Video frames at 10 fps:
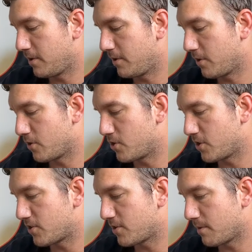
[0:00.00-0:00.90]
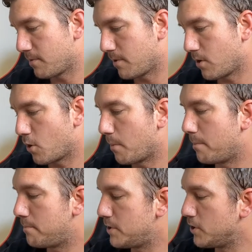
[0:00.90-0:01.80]
there's just some
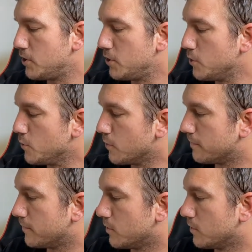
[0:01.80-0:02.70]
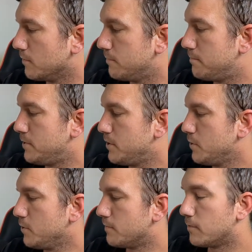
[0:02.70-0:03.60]
beautiful,
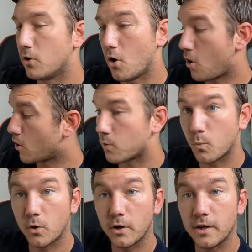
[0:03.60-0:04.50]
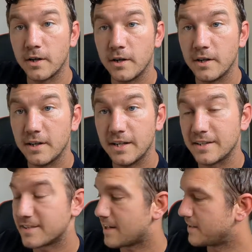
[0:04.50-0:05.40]
beautiful artwork
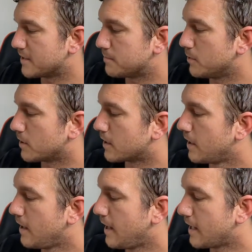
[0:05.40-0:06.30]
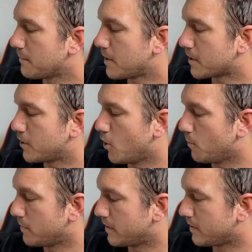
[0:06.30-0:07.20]
inside this book. And I'm not going to
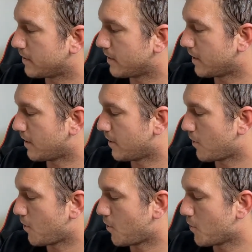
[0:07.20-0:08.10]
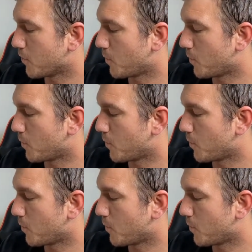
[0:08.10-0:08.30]
open it all the